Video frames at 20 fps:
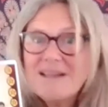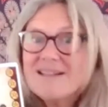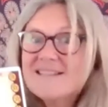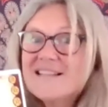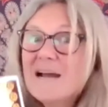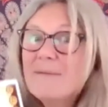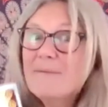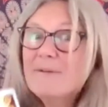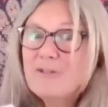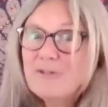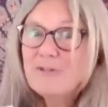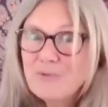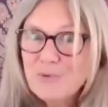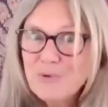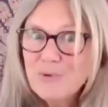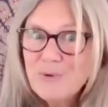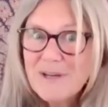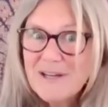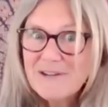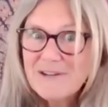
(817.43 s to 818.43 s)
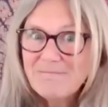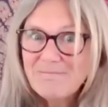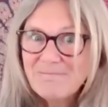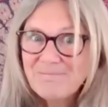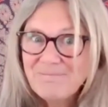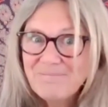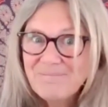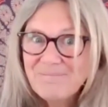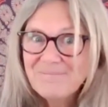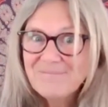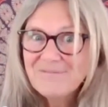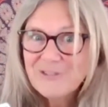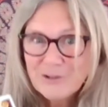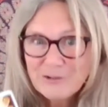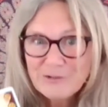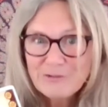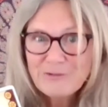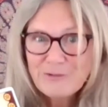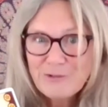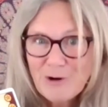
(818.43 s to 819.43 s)
it's coming through him,
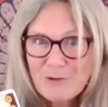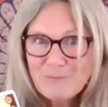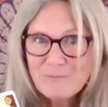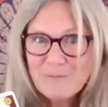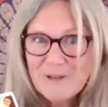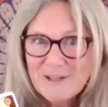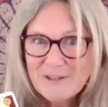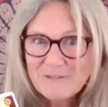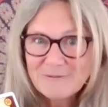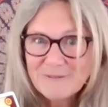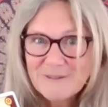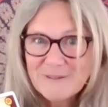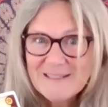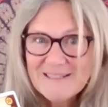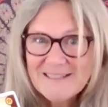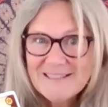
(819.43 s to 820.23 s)
not from him,